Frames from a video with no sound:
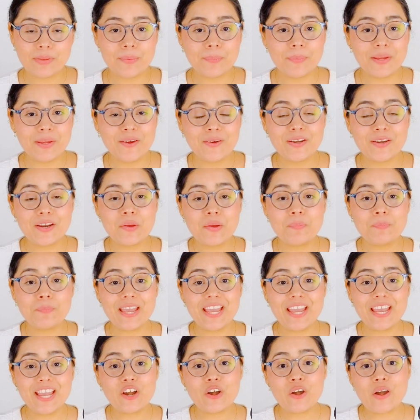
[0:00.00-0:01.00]
I'm hearing a
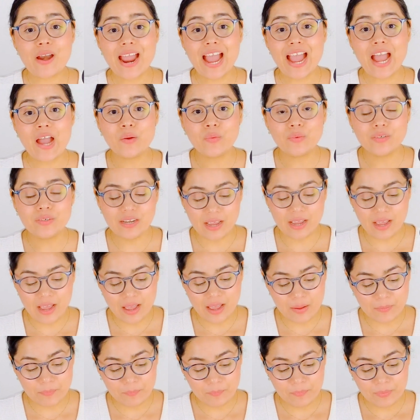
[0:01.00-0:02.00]
better
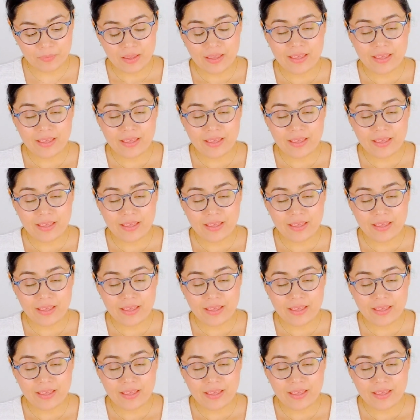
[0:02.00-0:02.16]
outcome